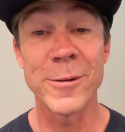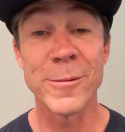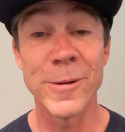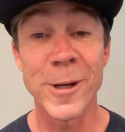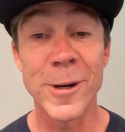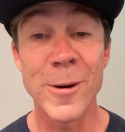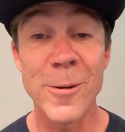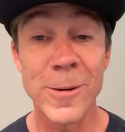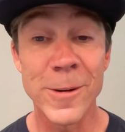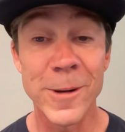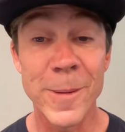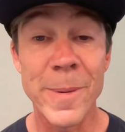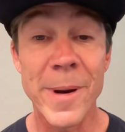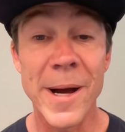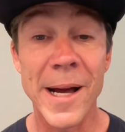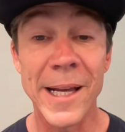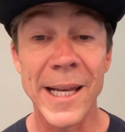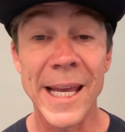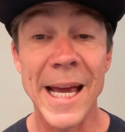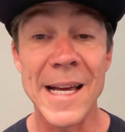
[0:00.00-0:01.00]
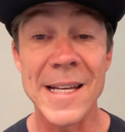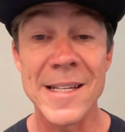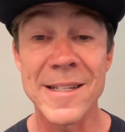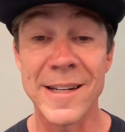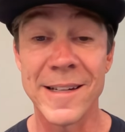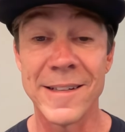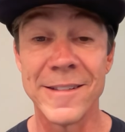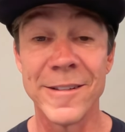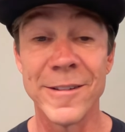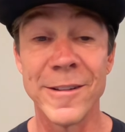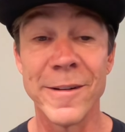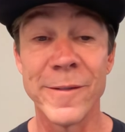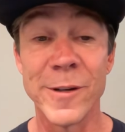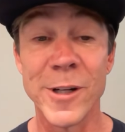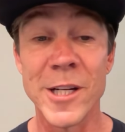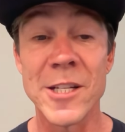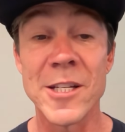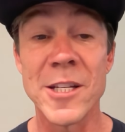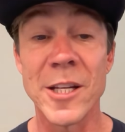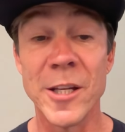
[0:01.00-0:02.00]
record a podcast and deliver
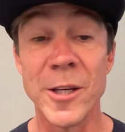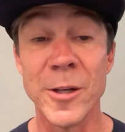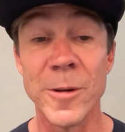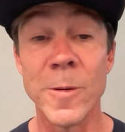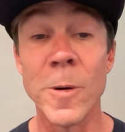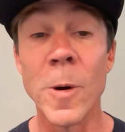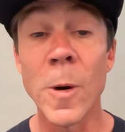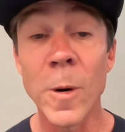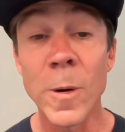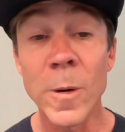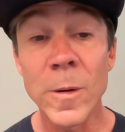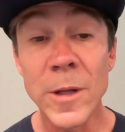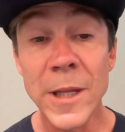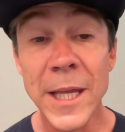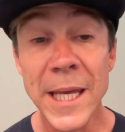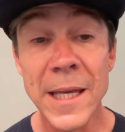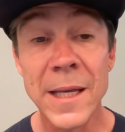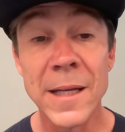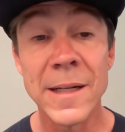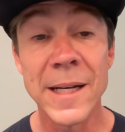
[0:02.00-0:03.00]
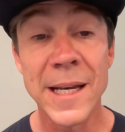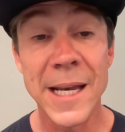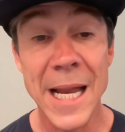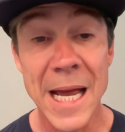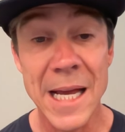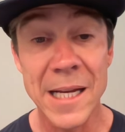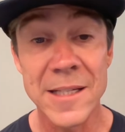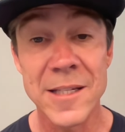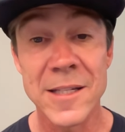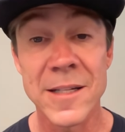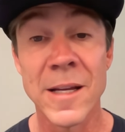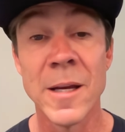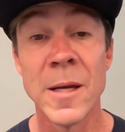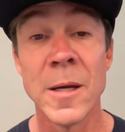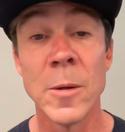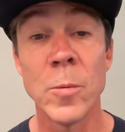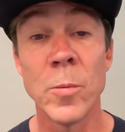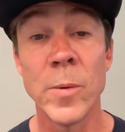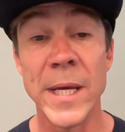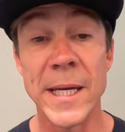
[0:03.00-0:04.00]
it to you early next
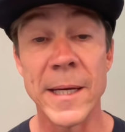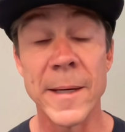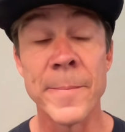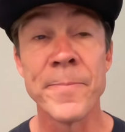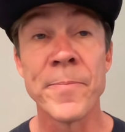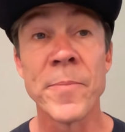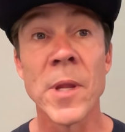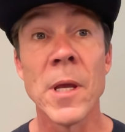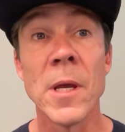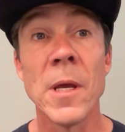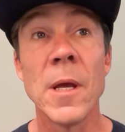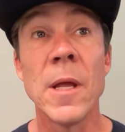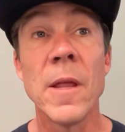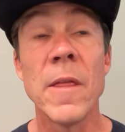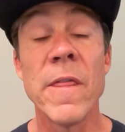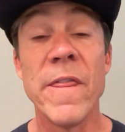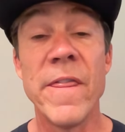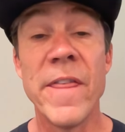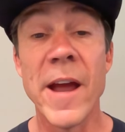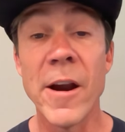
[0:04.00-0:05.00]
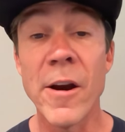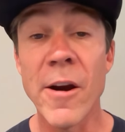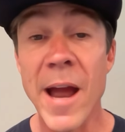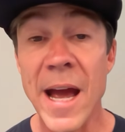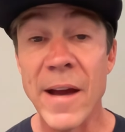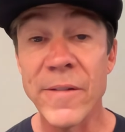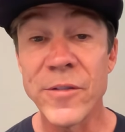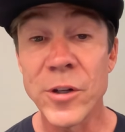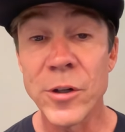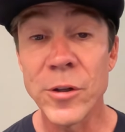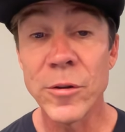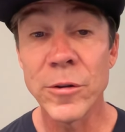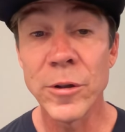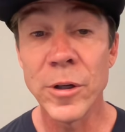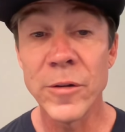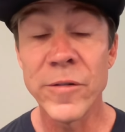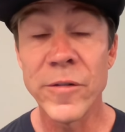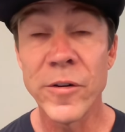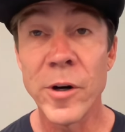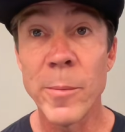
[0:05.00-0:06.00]
week. Thereafter,
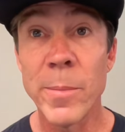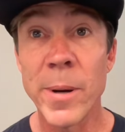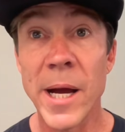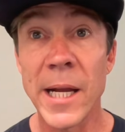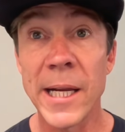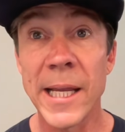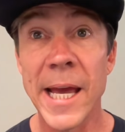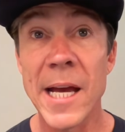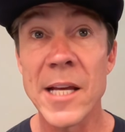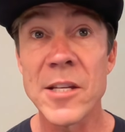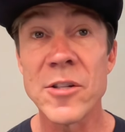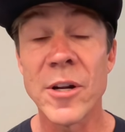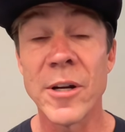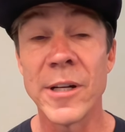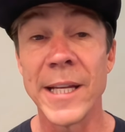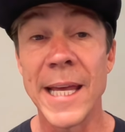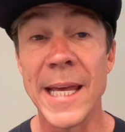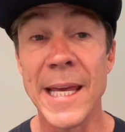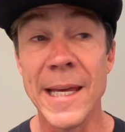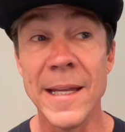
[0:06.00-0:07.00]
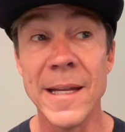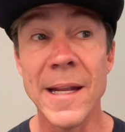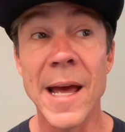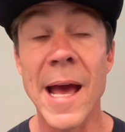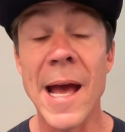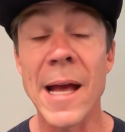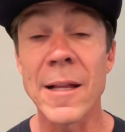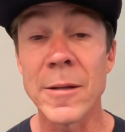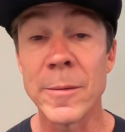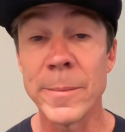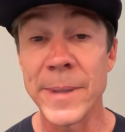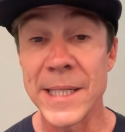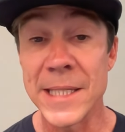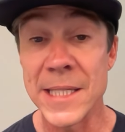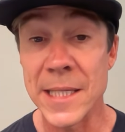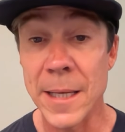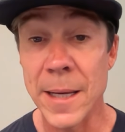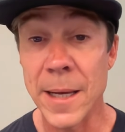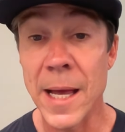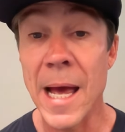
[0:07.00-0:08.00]
look for a podcast on heat
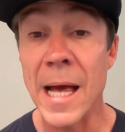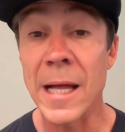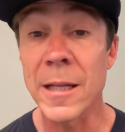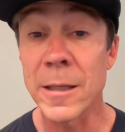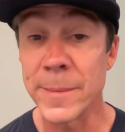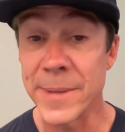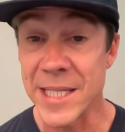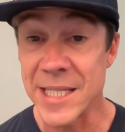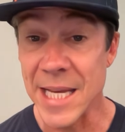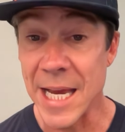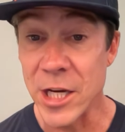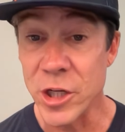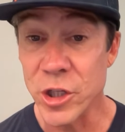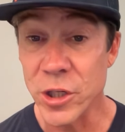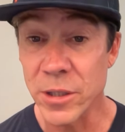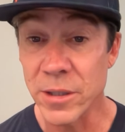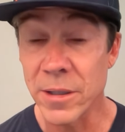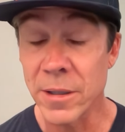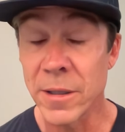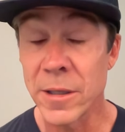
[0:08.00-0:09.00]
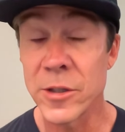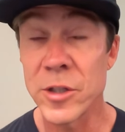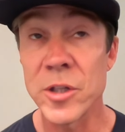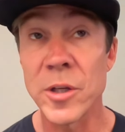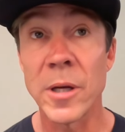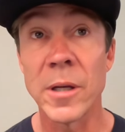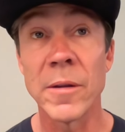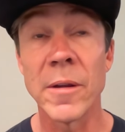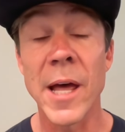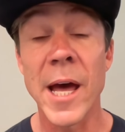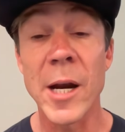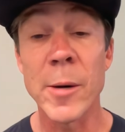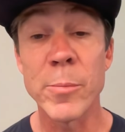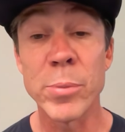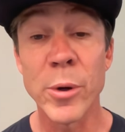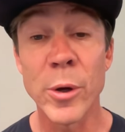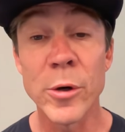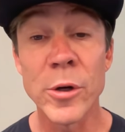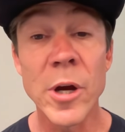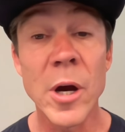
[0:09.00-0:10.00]
acclimatization. There's a lot of
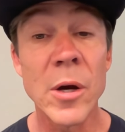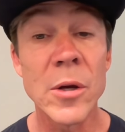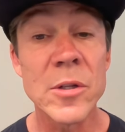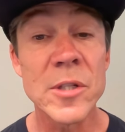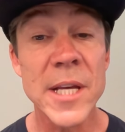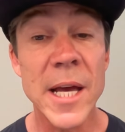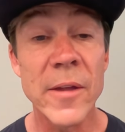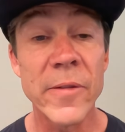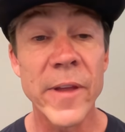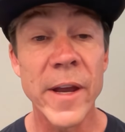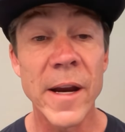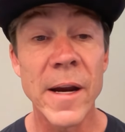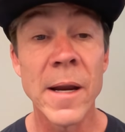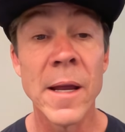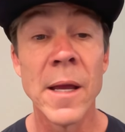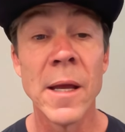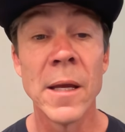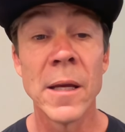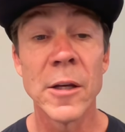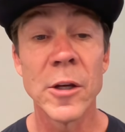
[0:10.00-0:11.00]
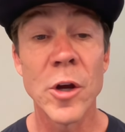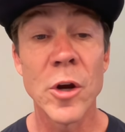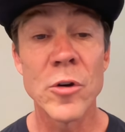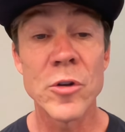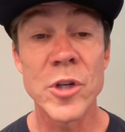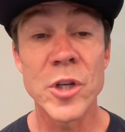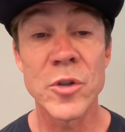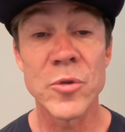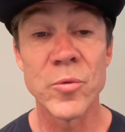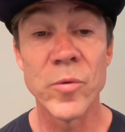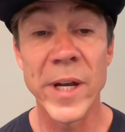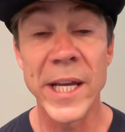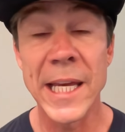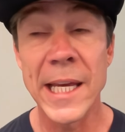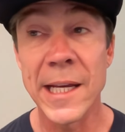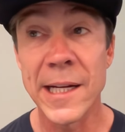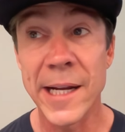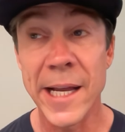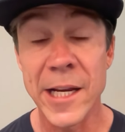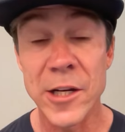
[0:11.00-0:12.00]
protocols out there. Coaches
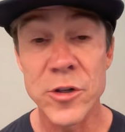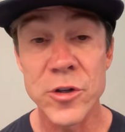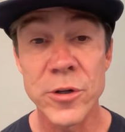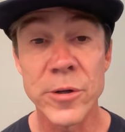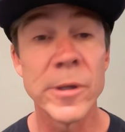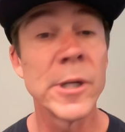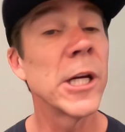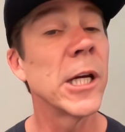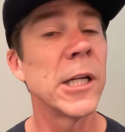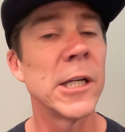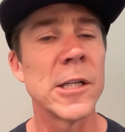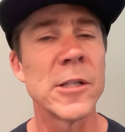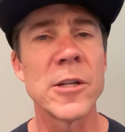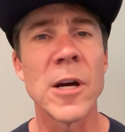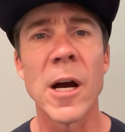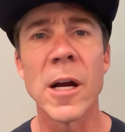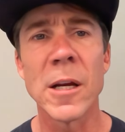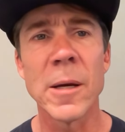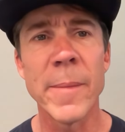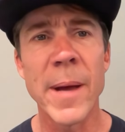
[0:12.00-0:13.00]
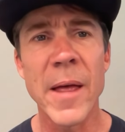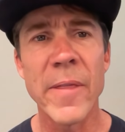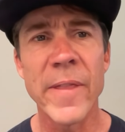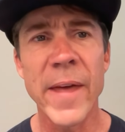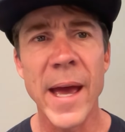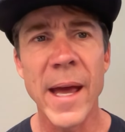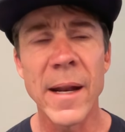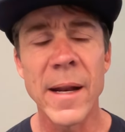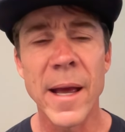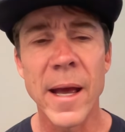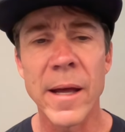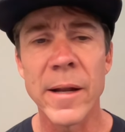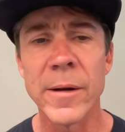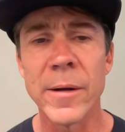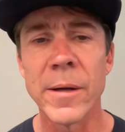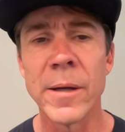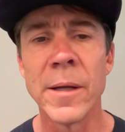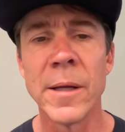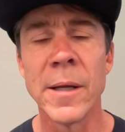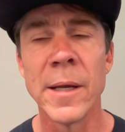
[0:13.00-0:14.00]
Ricky and Andrew are going to talk about that, how
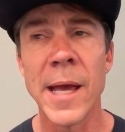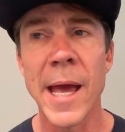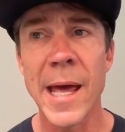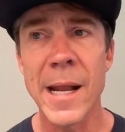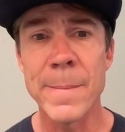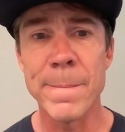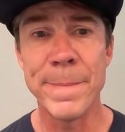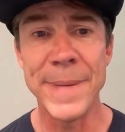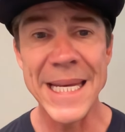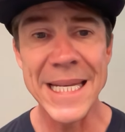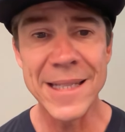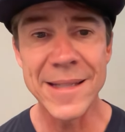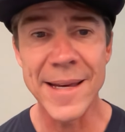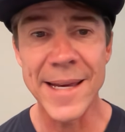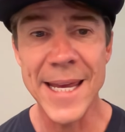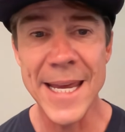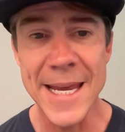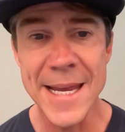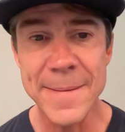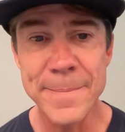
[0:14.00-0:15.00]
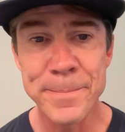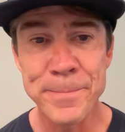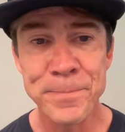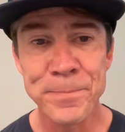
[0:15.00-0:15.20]
to beat the heat.